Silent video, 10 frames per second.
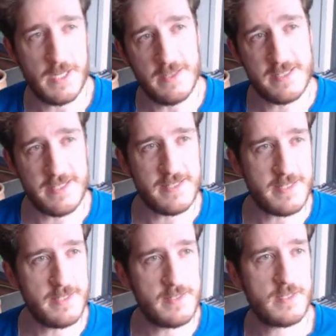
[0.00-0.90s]
this
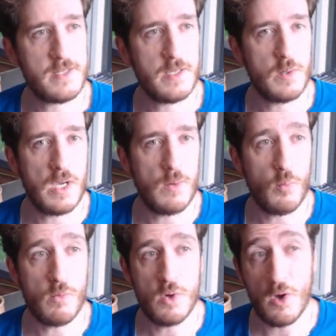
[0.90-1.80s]
instance,
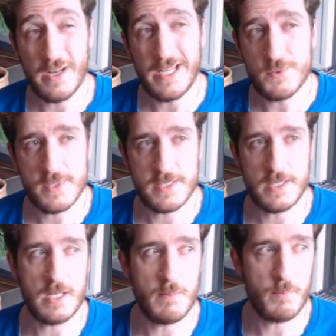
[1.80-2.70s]
we're not interested
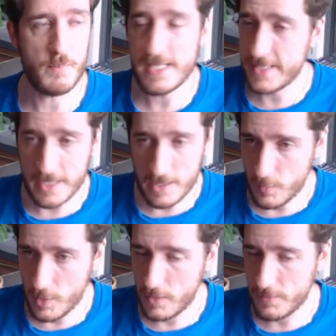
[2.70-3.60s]
in placing it in the
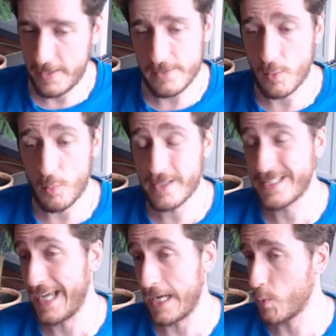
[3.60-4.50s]
world, and I don't want it to
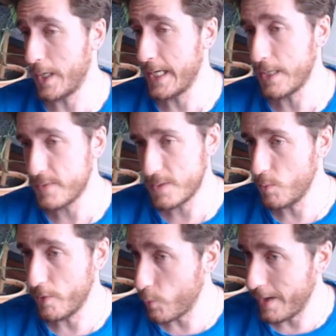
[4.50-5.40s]
get quieter as you
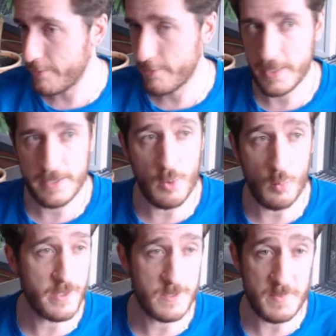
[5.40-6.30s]
move away from it. I don't
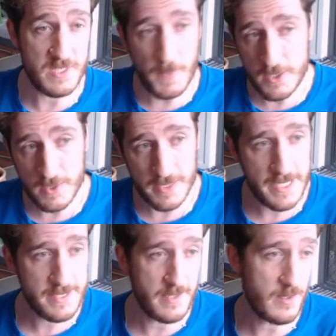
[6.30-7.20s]
want it to be
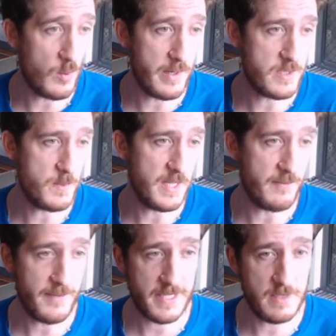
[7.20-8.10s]
spatialized. I don't want it to be
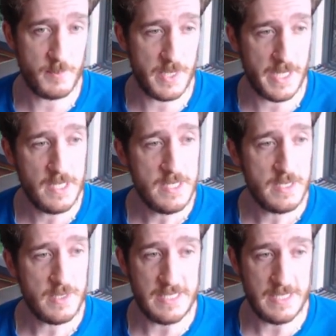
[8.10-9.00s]
affected by
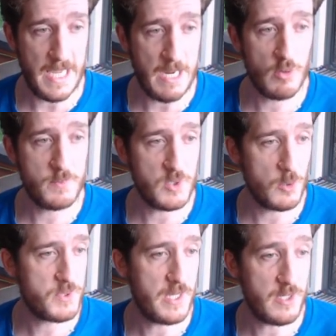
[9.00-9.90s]
the air
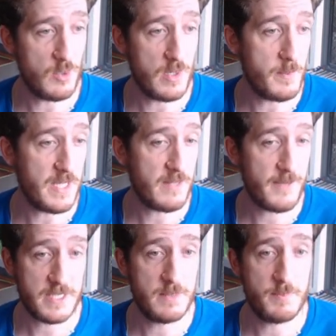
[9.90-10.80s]
absorption. I don't want it to be affected